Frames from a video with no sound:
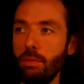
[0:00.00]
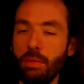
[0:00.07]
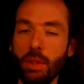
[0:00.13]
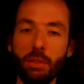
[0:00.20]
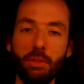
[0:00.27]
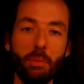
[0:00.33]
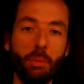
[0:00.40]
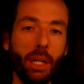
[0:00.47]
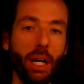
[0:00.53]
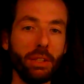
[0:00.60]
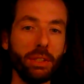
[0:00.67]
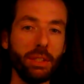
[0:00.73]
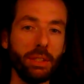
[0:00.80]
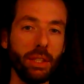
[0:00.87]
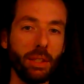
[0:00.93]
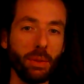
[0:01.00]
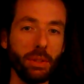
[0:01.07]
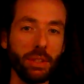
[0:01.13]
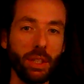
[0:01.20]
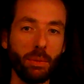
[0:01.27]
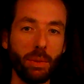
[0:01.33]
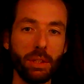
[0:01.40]
Fibonacci sequence
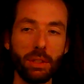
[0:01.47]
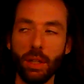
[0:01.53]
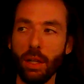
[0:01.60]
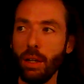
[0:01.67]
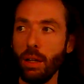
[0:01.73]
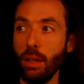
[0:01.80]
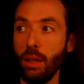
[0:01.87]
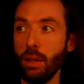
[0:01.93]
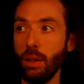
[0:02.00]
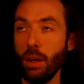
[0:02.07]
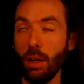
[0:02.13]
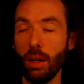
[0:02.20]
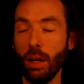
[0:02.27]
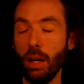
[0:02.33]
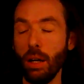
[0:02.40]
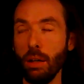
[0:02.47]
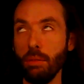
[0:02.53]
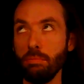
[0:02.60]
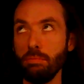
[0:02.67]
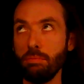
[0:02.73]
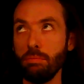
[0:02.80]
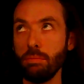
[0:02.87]
that we saw, or
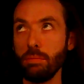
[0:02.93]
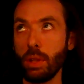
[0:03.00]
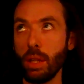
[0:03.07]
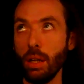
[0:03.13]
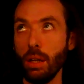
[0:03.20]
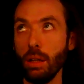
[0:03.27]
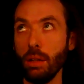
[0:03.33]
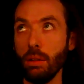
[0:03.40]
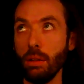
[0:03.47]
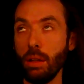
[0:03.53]
the